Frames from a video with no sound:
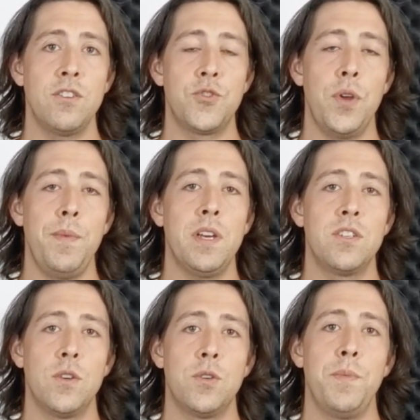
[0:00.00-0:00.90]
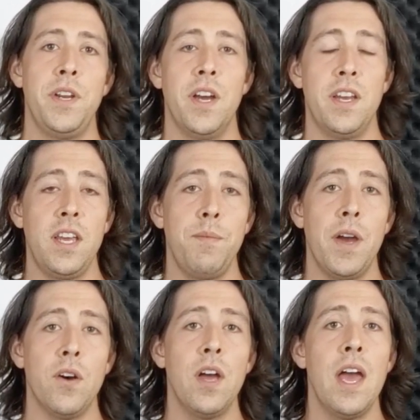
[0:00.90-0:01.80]
streaming, social media, and
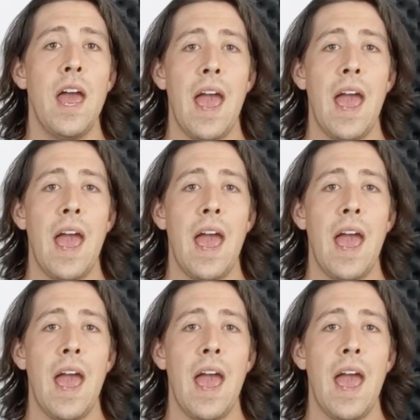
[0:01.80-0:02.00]
email.